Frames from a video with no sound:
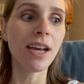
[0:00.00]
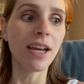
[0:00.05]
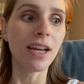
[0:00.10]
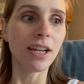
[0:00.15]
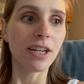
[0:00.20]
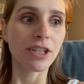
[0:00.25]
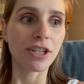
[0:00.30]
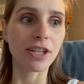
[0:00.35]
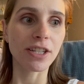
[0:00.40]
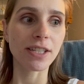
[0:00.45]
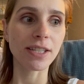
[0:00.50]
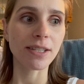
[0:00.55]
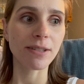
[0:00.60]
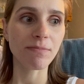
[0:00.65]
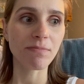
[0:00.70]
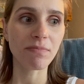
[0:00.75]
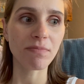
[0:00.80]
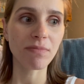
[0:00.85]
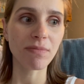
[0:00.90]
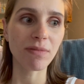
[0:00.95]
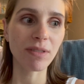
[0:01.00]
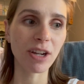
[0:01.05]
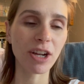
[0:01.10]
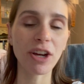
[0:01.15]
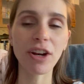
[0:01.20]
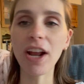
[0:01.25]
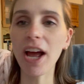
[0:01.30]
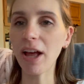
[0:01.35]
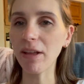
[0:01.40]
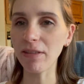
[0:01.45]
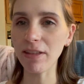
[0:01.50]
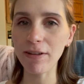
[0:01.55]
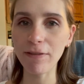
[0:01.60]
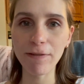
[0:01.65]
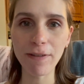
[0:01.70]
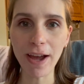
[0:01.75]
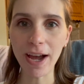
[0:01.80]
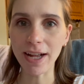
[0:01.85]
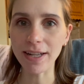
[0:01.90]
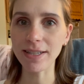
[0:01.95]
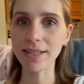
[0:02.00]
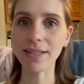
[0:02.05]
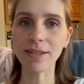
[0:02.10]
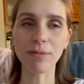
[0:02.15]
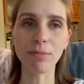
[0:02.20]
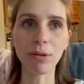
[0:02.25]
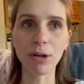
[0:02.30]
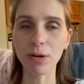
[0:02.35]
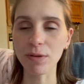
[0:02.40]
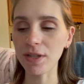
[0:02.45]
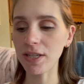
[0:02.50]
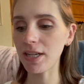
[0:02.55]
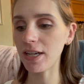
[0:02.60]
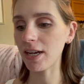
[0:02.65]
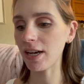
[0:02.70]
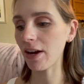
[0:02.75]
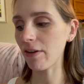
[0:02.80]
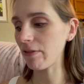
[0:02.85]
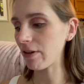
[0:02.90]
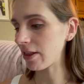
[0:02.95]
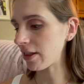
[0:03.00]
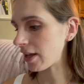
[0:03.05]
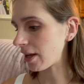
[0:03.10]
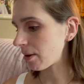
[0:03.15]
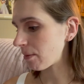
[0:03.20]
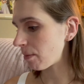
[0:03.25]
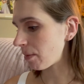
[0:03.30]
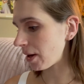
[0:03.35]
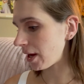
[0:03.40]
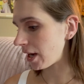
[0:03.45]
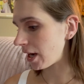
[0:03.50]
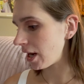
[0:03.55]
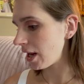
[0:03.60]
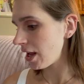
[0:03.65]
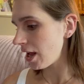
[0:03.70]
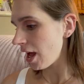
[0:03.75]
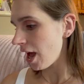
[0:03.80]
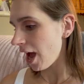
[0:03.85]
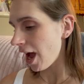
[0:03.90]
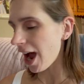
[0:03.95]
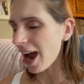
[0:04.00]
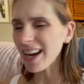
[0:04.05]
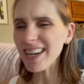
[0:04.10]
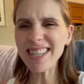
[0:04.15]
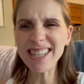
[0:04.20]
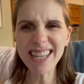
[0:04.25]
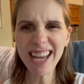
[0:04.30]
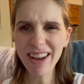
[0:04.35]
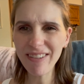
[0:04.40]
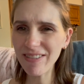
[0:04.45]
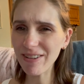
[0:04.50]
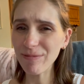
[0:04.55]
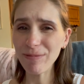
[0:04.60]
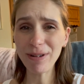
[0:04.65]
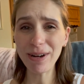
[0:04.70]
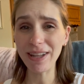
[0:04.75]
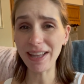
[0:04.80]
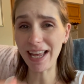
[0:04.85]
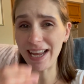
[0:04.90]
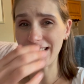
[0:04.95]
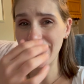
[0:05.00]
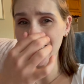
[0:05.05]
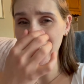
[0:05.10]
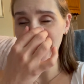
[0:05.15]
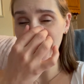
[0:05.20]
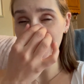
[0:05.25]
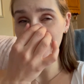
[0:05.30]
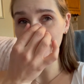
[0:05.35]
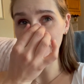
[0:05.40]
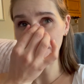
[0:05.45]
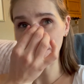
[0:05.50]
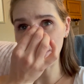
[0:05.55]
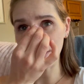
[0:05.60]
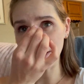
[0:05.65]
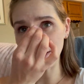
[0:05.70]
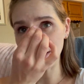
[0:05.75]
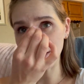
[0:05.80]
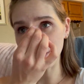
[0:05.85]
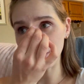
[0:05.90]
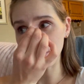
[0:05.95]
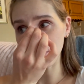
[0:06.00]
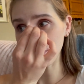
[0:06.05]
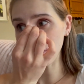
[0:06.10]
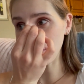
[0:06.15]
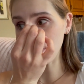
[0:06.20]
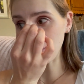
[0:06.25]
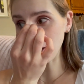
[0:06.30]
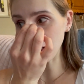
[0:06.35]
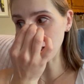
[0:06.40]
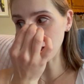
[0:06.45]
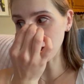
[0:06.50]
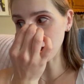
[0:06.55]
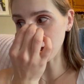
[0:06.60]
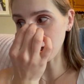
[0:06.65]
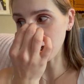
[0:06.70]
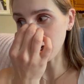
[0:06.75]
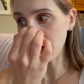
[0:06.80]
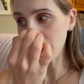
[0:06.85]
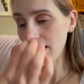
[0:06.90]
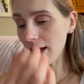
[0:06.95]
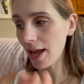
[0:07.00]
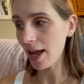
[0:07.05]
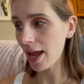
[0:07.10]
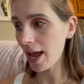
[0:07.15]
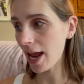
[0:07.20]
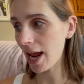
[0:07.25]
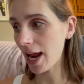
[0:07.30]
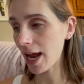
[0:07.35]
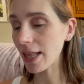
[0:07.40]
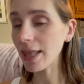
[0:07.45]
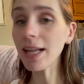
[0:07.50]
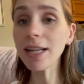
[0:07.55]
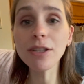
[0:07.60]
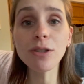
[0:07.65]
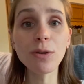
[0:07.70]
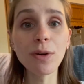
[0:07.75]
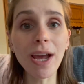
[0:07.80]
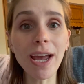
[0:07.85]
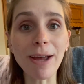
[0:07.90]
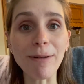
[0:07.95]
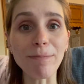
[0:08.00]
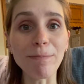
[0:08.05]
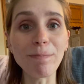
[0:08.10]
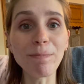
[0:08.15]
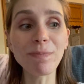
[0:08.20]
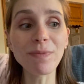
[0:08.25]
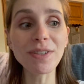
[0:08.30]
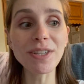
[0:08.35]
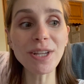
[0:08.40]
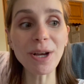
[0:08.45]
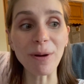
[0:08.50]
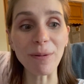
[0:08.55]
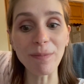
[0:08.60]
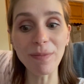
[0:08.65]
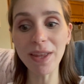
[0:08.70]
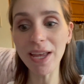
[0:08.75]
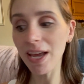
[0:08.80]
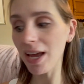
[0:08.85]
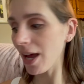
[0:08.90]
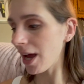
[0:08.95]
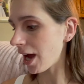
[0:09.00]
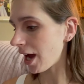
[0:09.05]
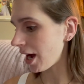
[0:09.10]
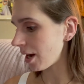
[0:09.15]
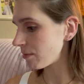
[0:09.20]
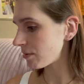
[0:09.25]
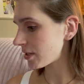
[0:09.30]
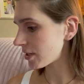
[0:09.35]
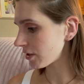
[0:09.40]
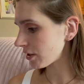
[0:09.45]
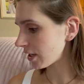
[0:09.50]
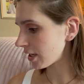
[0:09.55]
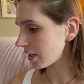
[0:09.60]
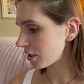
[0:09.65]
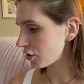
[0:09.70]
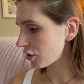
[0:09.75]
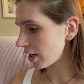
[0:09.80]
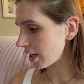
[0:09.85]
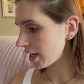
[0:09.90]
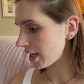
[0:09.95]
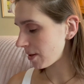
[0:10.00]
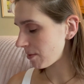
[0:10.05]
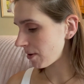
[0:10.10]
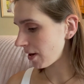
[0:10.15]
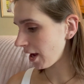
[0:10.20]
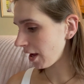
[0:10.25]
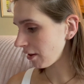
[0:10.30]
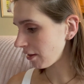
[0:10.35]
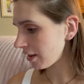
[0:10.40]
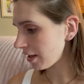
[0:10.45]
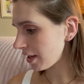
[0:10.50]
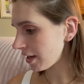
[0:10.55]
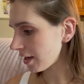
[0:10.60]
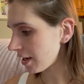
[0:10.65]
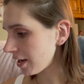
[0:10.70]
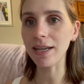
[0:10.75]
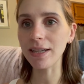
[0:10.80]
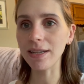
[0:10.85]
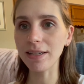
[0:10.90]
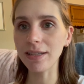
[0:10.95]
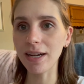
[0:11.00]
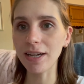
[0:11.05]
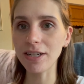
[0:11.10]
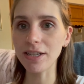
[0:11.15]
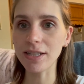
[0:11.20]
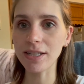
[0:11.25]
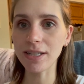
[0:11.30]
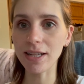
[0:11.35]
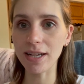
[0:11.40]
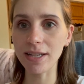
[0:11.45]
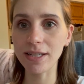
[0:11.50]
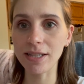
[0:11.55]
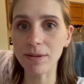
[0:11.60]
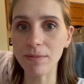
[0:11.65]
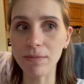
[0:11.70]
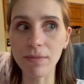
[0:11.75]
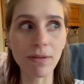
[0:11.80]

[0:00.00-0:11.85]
just good healthy fats and protein and everything, but I just haven't been liking it for this 3rd trimester, and that's okay. So I'm still gonna try to keep it healthy. I just sliced some.